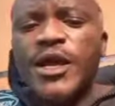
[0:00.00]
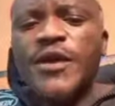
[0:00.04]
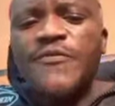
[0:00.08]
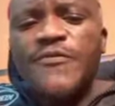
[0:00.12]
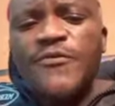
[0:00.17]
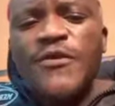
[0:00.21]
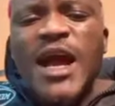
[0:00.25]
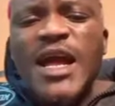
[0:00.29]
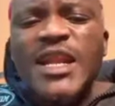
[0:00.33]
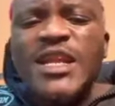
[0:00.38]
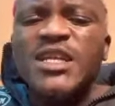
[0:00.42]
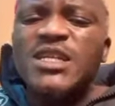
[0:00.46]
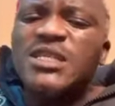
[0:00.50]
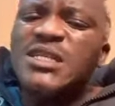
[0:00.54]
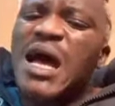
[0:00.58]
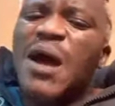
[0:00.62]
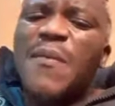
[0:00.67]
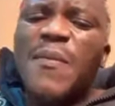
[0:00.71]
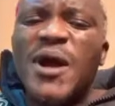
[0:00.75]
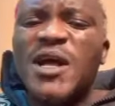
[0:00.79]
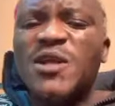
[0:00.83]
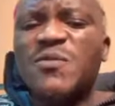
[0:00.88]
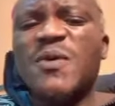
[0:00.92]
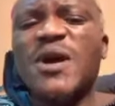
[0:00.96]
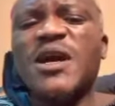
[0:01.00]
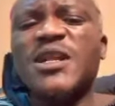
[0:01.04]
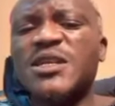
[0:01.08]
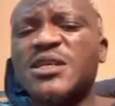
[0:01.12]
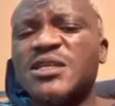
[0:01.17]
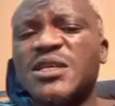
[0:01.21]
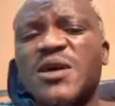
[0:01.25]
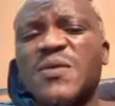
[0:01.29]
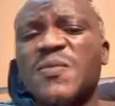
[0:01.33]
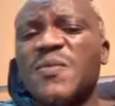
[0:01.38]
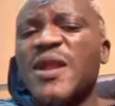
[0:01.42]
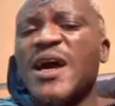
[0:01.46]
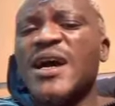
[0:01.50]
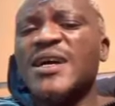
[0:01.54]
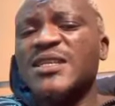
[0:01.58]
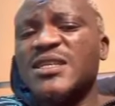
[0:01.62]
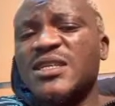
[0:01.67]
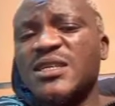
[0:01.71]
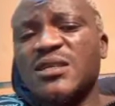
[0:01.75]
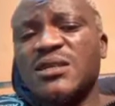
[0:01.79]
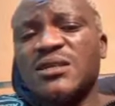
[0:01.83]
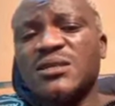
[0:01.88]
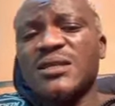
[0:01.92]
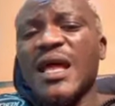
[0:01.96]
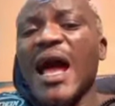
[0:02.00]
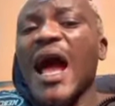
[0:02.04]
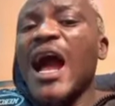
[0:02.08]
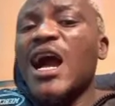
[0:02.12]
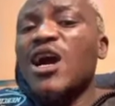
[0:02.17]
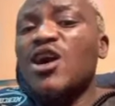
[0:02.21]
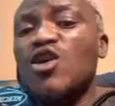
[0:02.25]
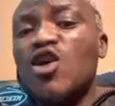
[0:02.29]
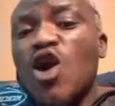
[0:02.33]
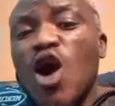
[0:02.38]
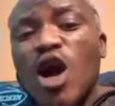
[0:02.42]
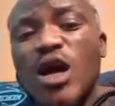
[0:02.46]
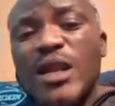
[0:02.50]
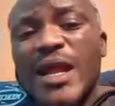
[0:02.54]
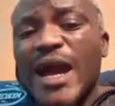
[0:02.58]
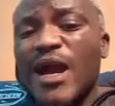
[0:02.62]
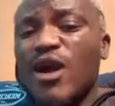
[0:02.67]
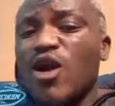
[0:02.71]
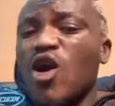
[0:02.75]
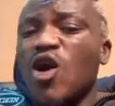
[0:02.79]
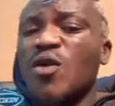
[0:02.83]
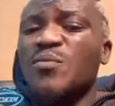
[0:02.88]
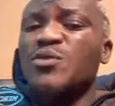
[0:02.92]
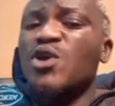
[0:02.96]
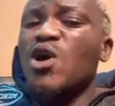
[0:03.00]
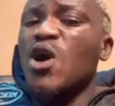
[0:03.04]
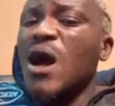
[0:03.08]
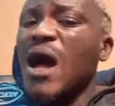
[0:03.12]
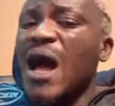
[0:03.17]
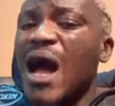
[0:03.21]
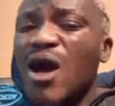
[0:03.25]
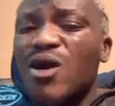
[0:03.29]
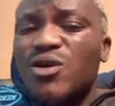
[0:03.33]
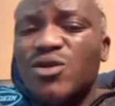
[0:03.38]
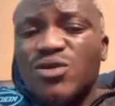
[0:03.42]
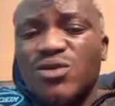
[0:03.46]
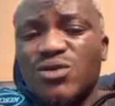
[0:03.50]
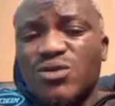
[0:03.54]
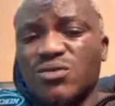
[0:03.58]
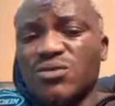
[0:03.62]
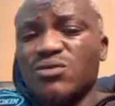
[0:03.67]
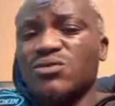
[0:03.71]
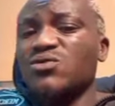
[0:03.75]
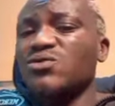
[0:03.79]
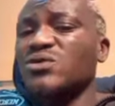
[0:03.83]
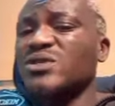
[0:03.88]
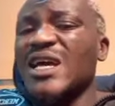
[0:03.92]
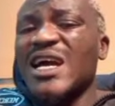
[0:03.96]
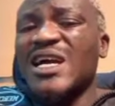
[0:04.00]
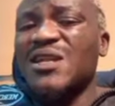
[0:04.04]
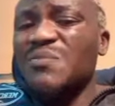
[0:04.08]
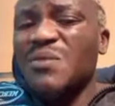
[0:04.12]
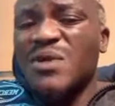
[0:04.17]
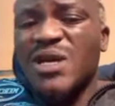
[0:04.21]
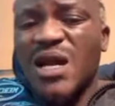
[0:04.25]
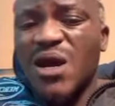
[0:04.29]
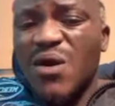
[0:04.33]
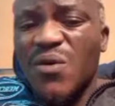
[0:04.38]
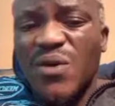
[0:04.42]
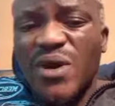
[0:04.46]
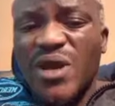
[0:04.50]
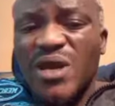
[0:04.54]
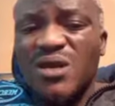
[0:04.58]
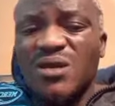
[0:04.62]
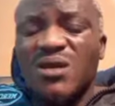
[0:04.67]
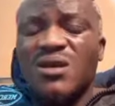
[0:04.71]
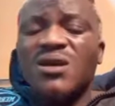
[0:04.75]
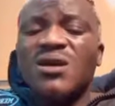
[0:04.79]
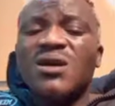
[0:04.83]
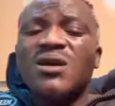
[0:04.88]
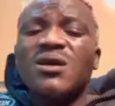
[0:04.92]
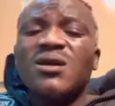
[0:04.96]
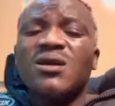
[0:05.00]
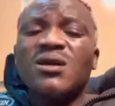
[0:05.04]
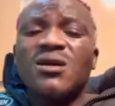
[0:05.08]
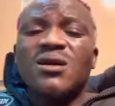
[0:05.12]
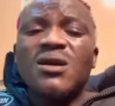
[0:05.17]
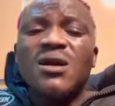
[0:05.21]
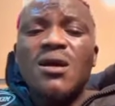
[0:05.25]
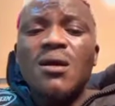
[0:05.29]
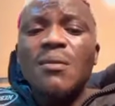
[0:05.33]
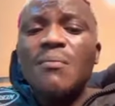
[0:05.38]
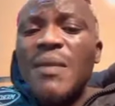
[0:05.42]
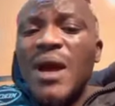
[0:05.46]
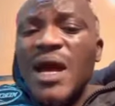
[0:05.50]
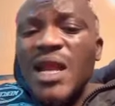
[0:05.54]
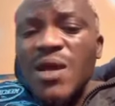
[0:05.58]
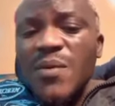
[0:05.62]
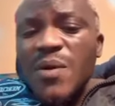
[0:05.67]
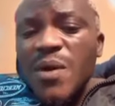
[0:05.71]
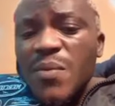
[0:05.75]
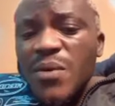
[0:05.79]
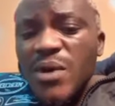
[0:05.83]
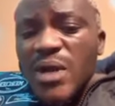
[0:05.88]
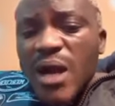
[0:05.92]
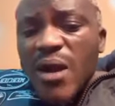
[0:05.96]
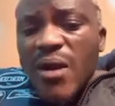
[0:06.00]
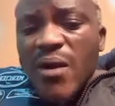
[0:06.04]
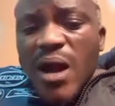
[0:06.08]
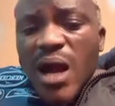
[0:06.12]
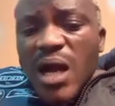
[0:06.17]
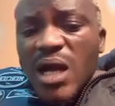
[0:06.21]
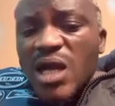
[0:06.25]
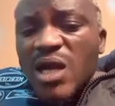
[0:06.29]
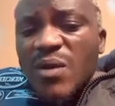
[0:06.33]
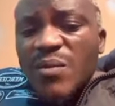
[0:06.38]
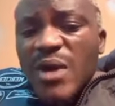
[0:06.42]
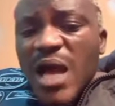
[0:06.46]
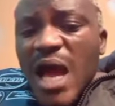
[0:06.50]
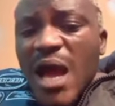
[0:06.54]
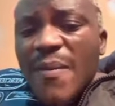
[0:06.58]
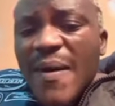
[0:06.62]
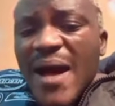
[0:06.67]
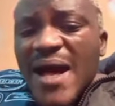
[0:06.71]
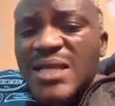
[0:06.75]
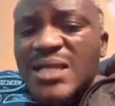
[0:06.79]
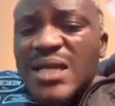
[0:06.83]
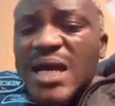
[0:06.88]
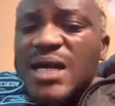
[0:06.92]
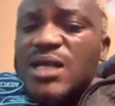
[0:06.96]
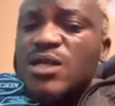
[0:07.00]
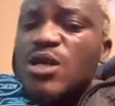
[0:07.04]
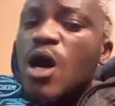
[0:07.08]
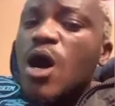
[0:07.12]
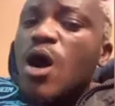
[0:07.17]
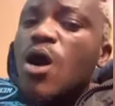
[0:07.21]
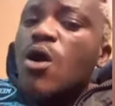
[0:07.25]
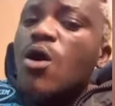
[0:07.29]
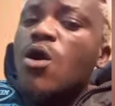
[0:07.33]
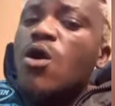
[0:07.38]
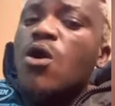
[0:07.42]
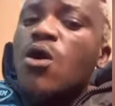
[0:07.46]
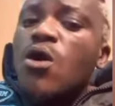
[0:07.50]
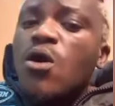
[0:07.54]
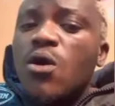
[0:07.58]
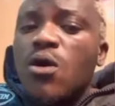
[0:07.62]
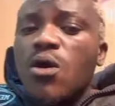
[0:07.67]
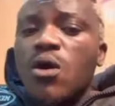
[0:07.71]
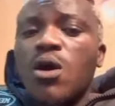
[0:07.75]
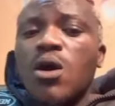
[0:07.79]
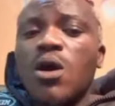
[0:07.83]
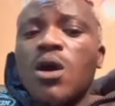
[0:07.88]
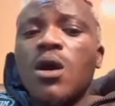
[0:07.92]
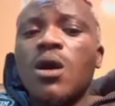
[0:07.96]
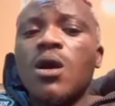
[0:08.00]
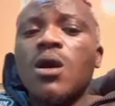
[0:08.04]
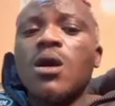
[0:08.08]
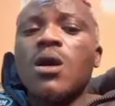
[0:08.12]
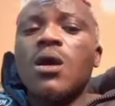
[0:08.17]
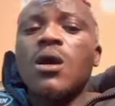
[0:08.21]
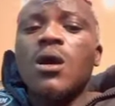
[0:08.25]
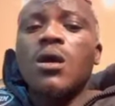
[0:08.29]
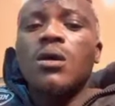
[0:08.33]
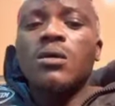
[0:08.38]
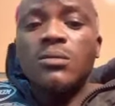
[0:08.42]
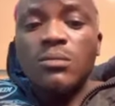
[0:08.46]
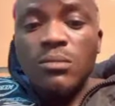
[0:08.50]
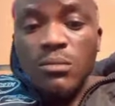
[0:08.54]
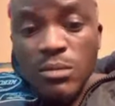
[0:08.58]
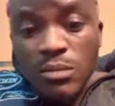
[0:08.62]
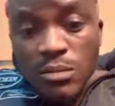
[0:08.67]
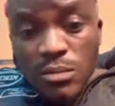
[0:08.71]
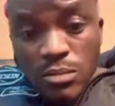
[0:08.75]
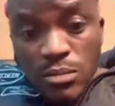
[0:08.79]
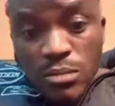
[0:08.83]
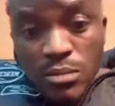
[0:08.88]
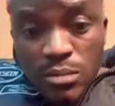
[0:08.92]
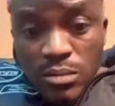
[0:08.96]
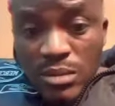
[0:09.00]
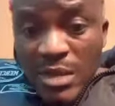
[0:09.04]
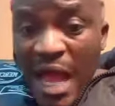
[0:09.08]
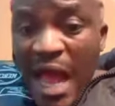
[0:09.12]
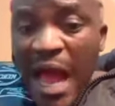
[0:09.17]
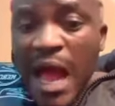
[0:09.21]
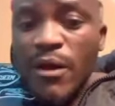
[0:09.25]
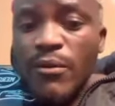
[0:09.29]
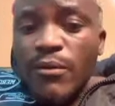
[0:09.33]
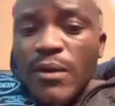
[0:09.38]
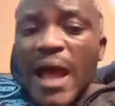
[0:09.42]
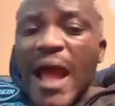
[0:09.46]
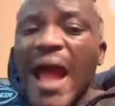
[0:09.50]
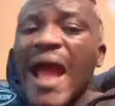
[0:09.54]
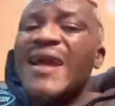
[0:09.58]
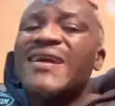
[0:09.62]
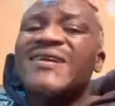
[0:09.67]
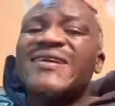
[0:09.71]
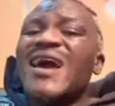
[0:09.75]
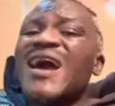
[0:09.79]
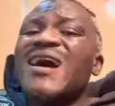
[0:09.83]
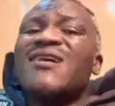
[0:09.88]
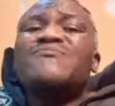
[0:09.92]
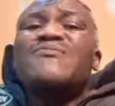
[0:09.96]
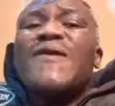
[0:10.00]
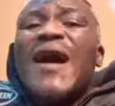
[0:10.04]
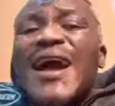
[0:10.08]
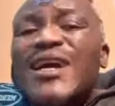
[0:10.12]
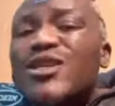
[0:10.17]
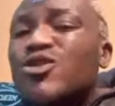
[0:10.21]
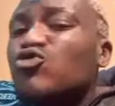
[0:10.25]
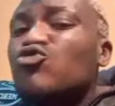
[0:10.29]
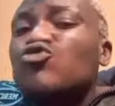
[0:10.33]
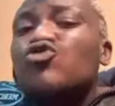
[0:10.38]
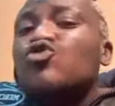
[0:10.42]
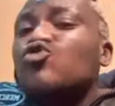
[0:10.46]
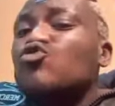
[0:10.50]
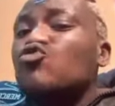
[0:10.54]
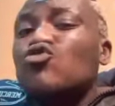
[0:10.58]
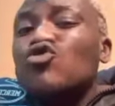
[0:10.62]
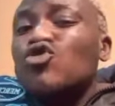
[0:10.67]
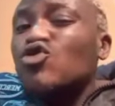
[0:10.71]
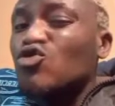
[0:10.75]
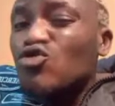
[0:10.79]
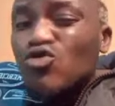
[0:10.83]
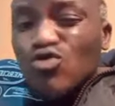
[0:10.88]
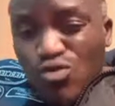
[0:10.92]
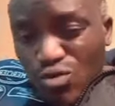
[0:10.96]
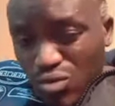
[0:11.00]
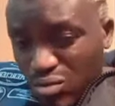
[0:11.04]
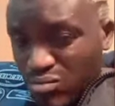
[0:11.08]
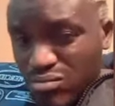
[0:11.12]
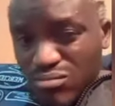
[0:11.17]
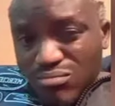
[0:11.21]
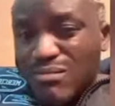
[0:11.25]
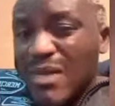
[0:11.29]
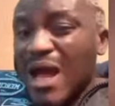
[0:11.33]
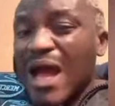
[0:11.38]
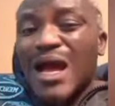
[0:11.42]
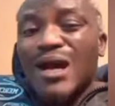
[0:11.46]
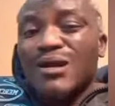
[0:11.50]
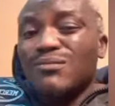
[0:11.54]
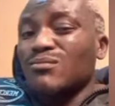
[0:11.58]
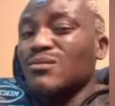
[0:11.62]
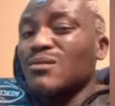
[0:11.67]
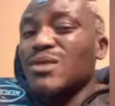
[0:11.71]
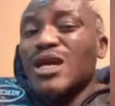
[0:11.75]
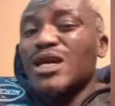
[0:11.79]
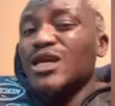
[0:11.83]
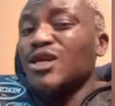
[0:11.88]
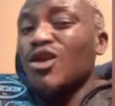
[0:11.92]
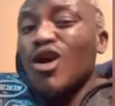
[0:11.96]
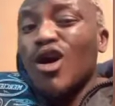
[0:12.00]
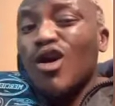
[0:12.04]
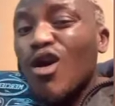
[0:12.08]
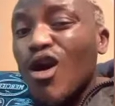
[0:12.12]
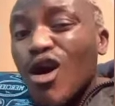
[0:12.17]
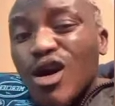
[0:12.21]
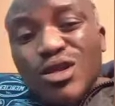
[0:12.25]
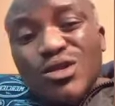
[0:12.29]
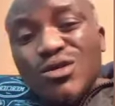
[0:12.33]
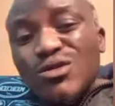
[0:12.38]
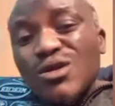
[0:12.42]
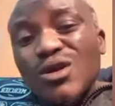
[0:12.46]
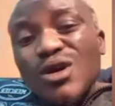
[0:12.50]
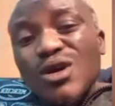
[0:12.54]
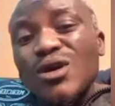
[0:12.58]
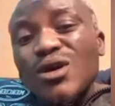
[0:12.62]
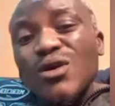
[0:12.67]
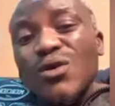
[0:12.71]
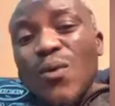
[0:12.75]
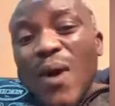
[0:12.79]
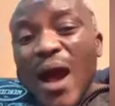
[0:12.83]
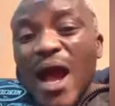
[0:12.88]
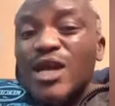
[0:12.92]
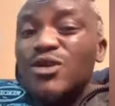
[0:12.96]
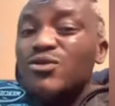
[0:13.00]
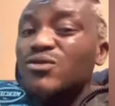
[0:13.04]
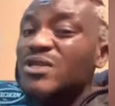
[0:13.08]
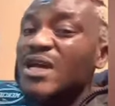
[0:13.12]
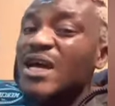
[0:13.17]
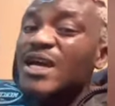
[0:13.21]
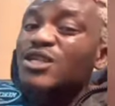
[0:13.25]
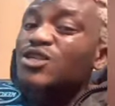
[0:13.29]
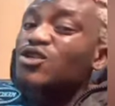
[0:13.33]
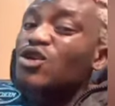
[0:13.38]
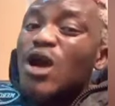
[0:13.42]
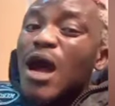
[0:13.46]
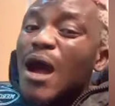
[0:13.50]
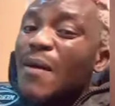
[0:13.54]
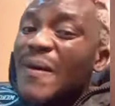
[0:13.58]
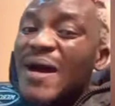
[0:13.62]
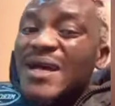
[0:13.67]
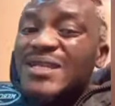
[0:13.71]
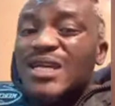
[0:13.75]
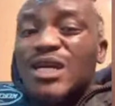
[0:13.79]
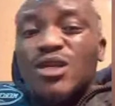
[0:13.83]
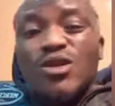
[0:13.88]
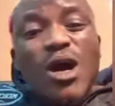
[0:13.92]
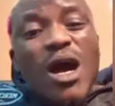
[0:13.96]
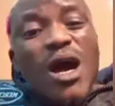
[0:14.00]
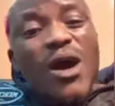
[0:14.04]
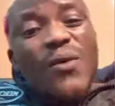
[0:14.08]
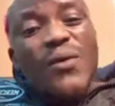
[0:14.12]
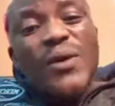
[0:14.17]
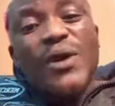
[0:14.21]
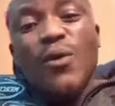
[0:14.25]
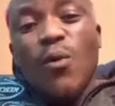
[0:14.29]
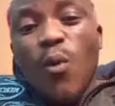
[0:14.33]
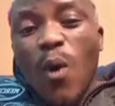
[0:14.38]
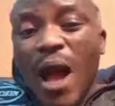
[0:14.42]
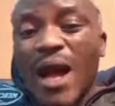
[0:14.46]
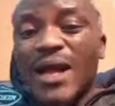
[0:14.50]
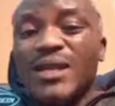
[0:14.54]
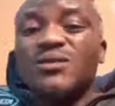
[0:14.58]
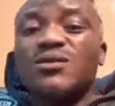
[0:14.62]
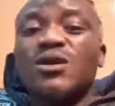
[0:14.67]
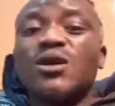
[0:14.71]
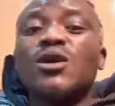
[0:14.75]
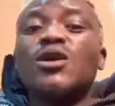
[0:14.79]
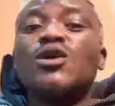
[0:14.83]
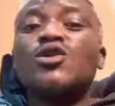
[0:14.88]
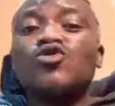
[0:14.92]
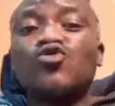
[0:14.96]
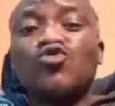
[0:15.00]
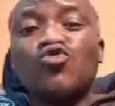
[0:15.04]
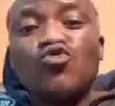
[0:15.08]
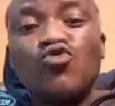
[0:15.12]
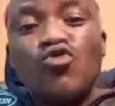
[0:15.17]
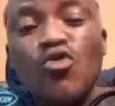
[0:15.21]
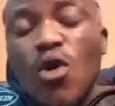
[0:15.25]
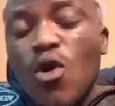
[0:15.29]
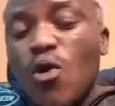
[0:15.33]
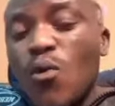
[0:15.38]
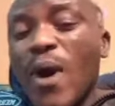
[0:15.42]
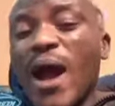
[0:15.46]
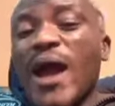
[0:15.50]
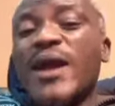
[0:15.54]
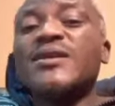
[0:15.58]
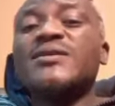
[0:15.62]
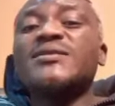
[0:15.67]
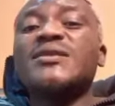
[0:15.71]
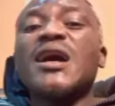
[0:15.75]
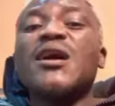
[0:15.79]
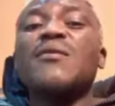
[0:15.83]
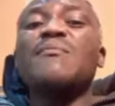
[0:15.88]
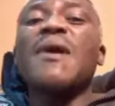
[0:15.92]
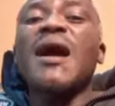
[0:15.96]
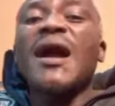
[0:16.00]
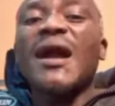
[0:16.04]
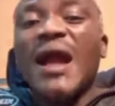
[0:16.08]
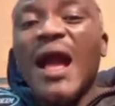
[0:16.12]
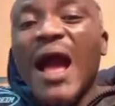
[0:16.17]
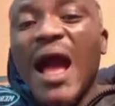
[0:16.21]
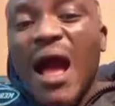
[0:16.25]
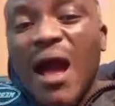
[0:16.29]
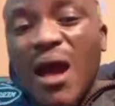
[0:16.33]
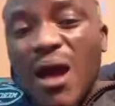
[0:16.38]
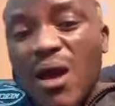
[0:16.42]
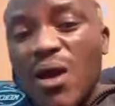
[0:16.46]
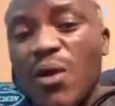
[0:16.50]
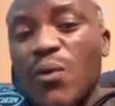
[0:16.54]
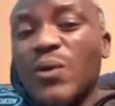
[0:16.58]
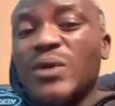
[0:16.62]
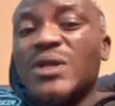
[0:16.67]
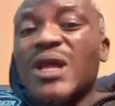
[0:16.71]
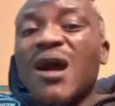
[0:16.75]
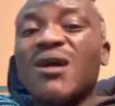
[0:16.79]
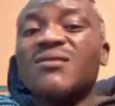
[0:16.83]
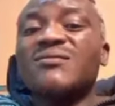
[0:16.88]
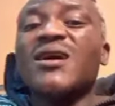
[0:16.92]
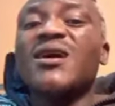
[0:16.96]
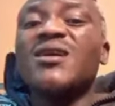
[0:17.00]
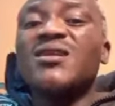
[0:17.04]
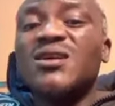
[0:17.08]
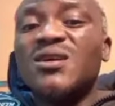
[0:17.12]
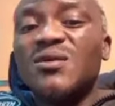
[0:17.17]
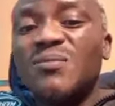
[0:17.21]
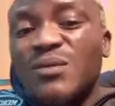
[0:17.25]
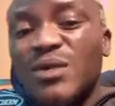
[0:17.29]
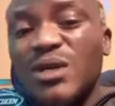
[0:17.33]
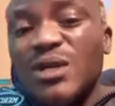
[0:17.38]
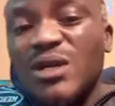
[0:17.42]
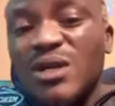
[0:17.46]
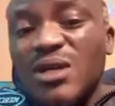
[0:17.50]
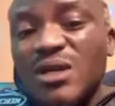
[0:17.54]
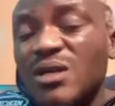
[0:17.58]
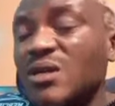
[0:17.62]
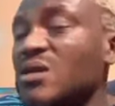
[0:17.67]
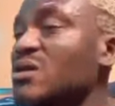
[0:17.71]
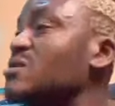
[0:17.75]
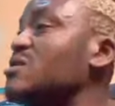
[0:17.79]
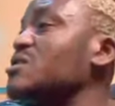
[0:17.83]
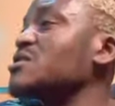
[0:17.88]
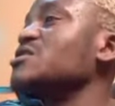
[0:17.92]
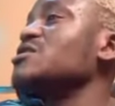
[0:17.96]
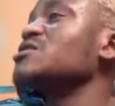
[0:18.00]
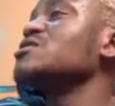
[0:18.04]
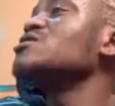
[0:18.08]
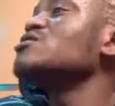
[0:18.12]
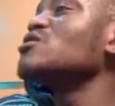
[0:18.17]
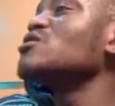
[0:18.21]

If any disappointment is a blessing, thank God I come to your house. You send me away. Many people, they won't give me a ambassador. Now I get right to sue you, my being in your court. Why you send your ambassador away? 1, 2. Why you send my car without telling me? 3,